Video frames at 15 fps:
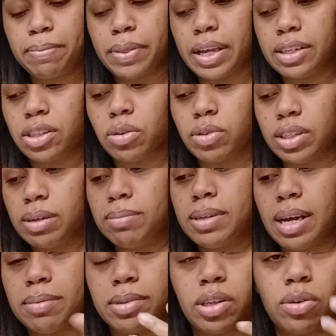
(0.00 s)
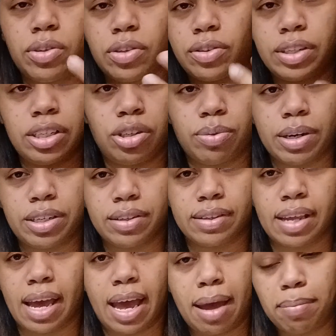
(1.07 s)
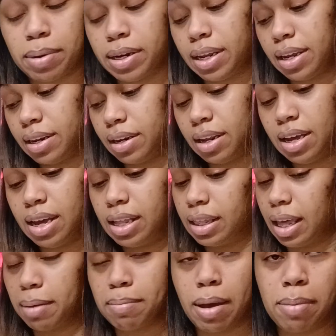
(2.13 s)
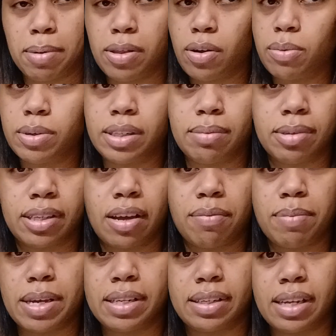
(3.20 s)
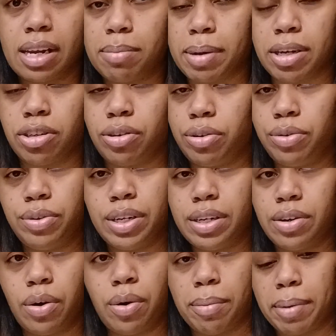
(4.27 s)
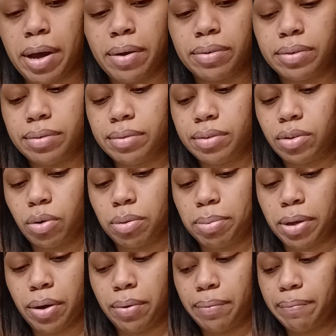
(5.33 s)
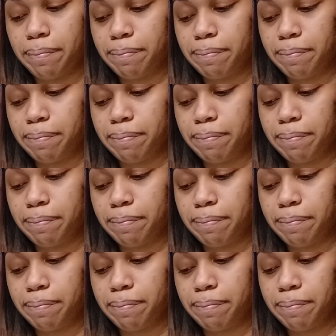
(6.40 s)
And so sometimes those are situations that happen. And like maybe there was some stuff being said about you you didn't know about, Scorpio.